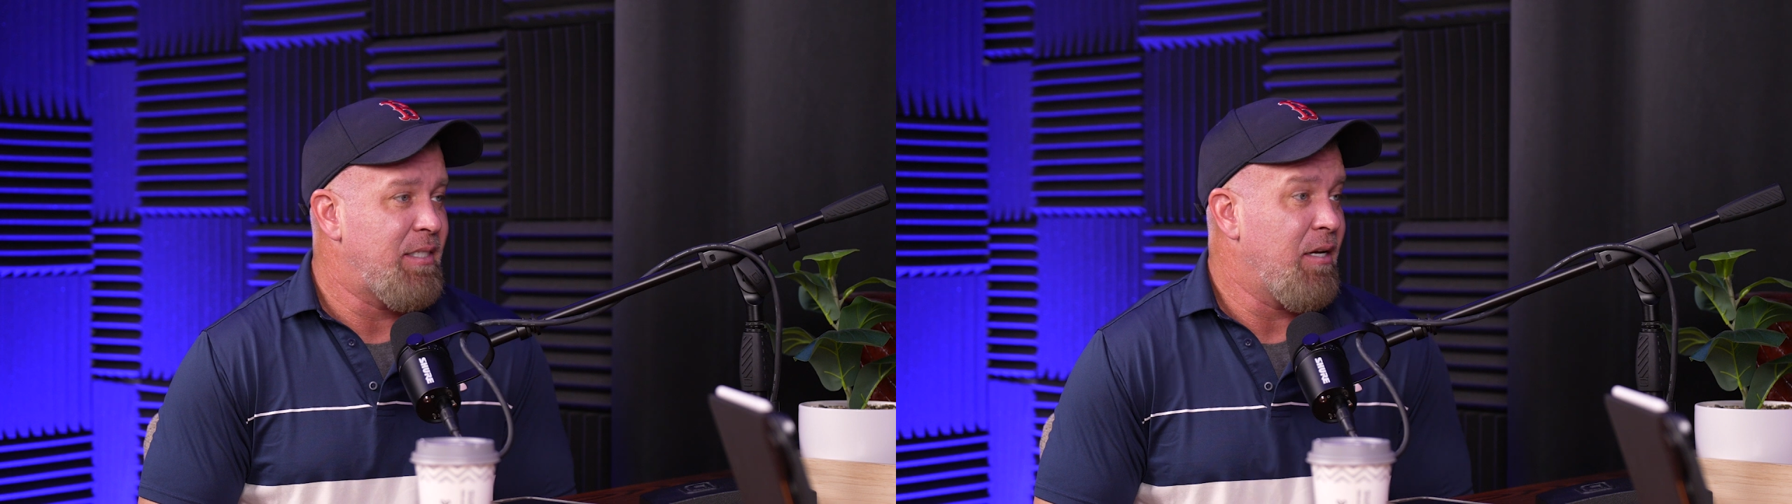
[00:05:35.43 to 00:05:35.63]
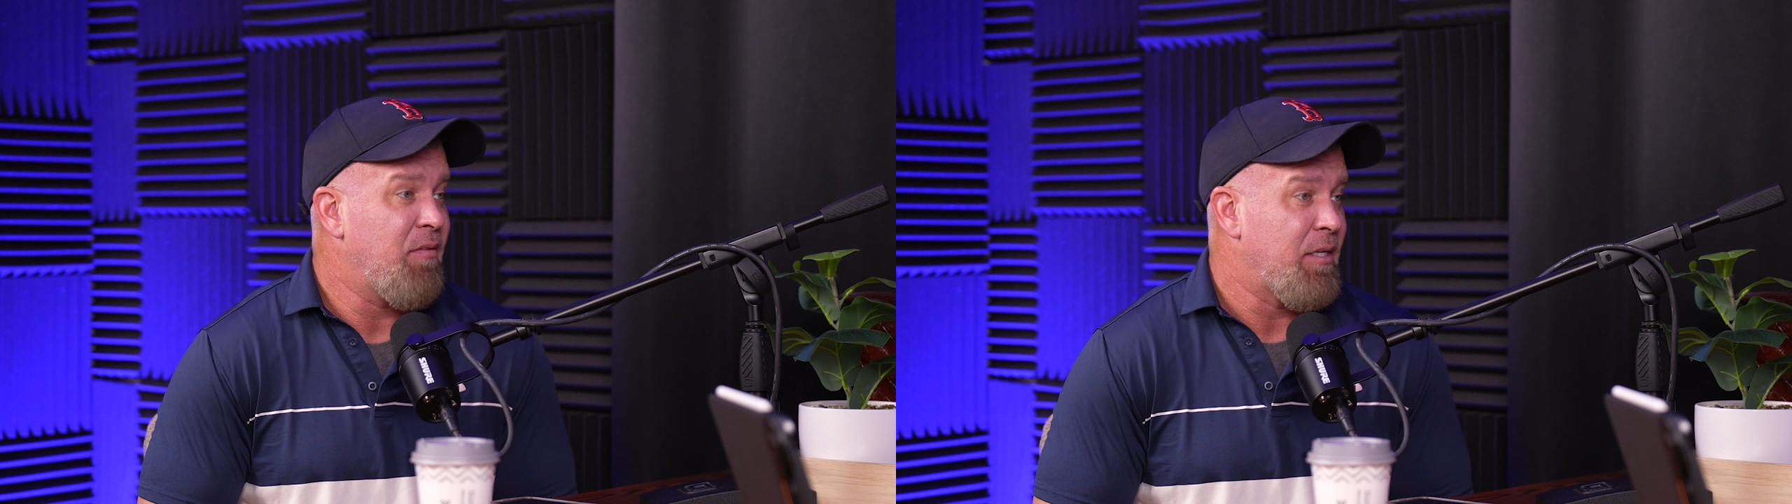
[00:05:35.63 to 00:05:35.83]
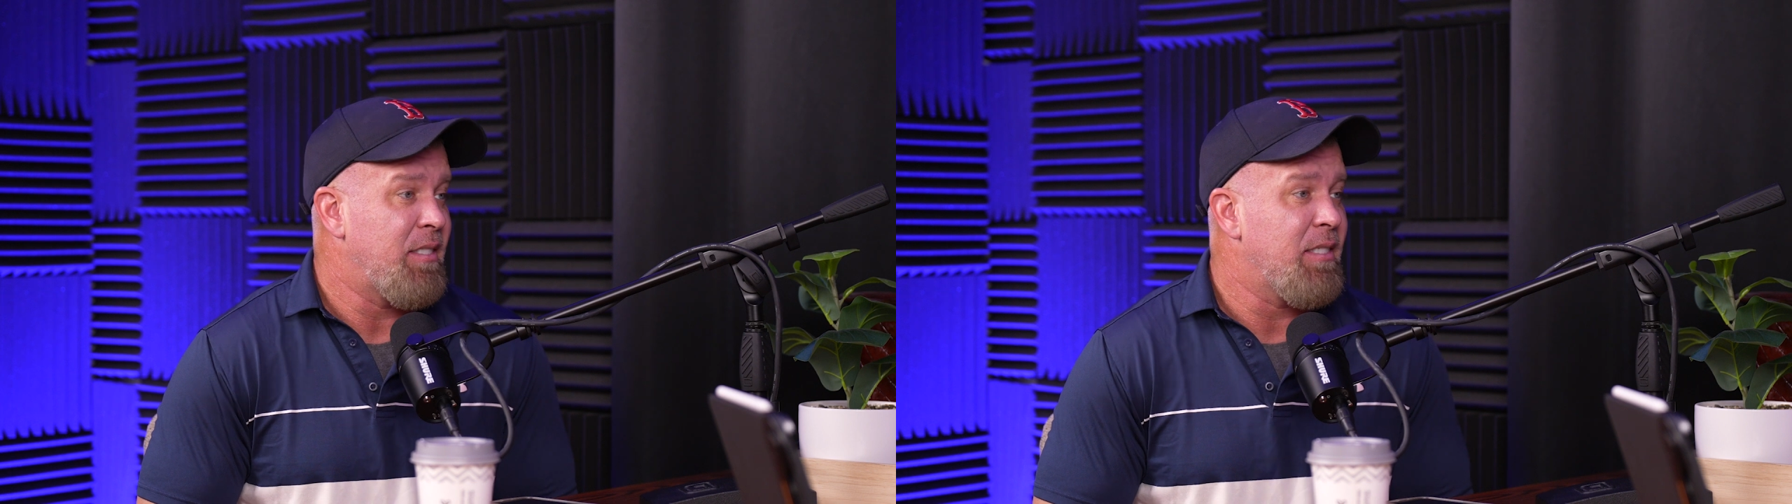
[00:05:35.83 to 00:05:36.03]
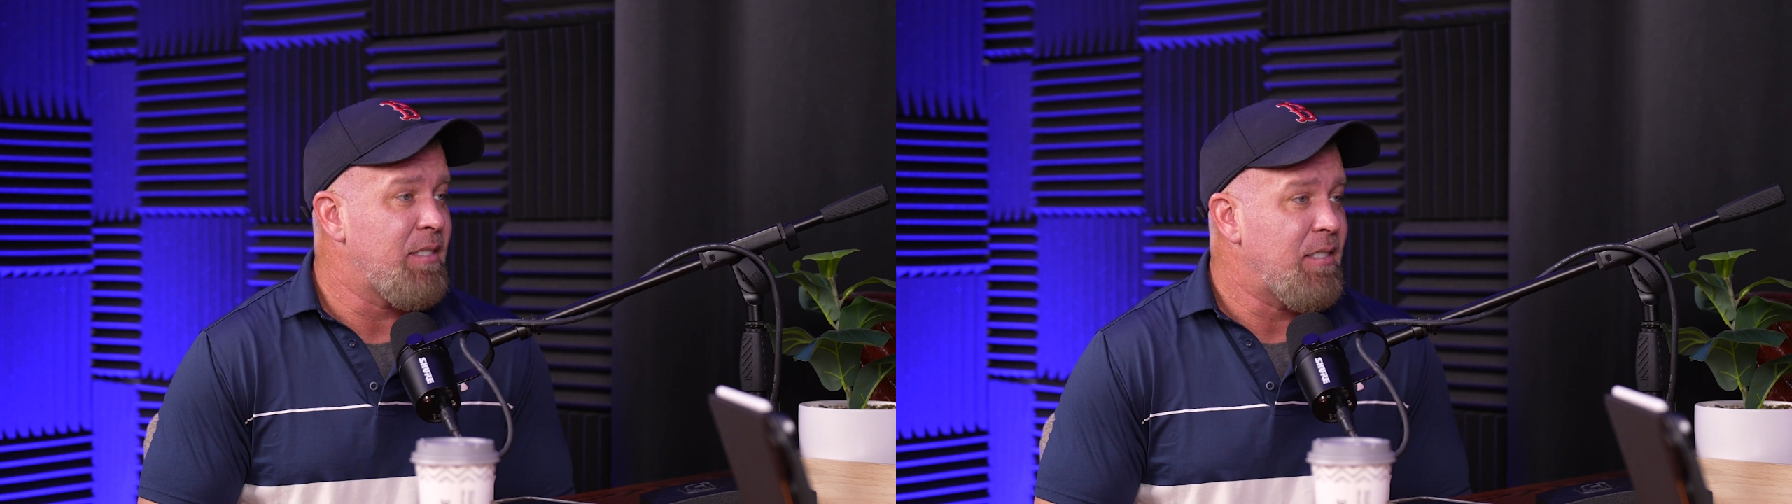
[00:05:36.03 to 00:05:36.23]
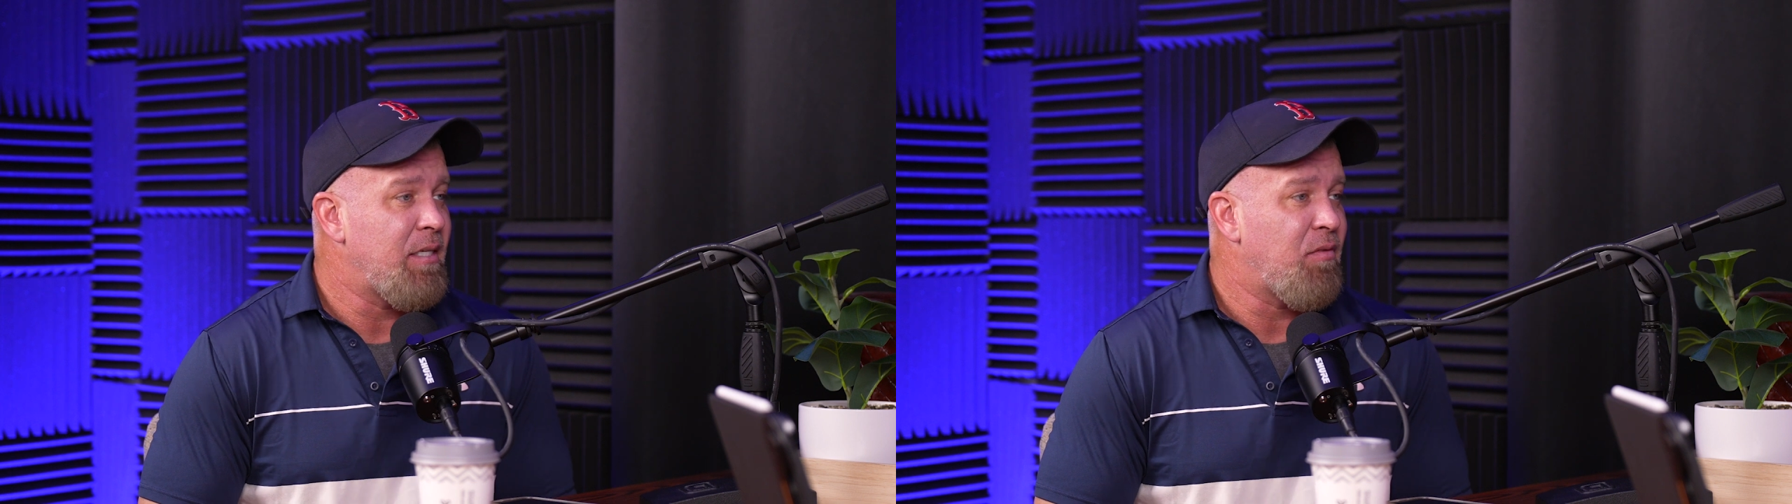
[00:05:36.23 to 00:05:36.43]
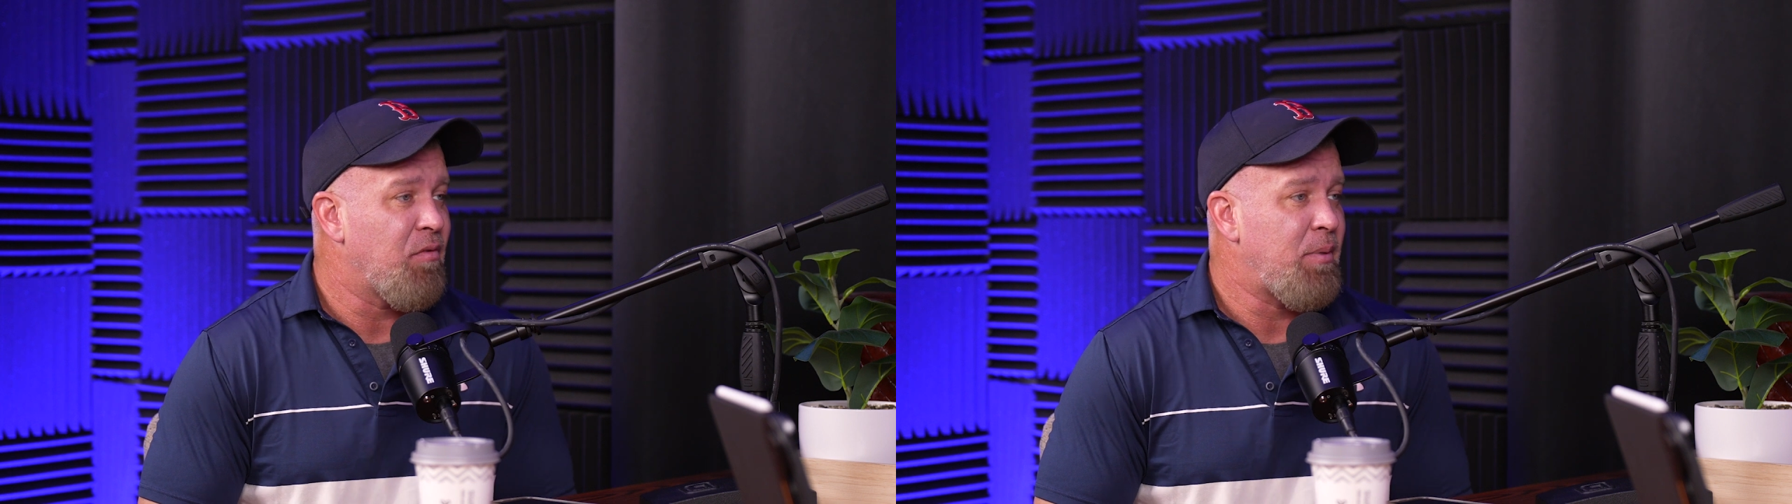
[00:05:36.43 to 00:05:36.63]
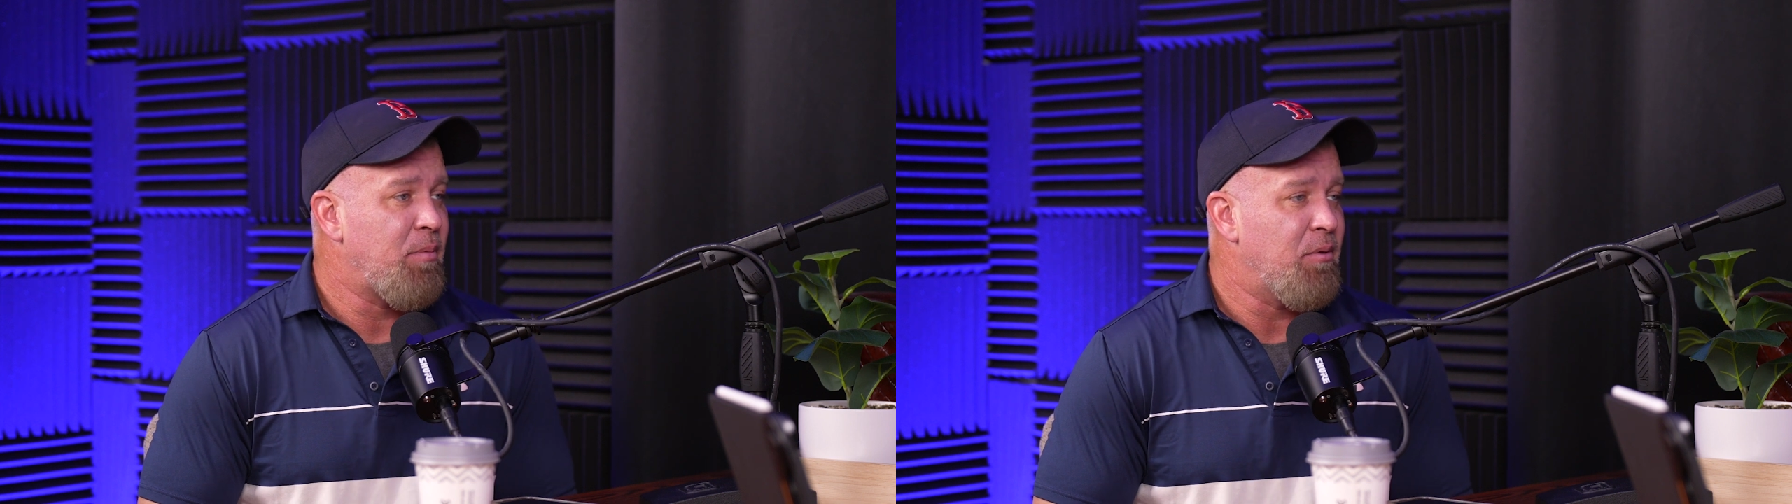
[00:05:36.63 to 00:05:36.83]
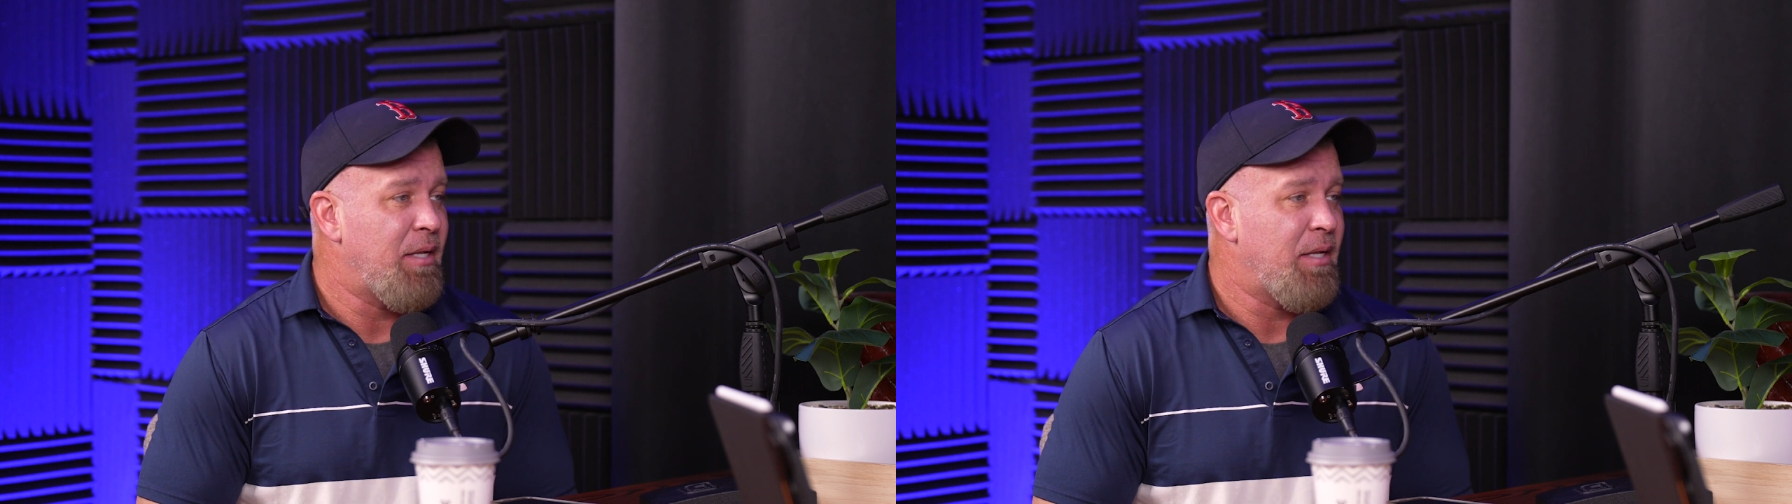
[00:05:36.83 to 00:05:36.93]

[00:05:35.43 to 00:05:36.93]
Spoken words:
of consistency for people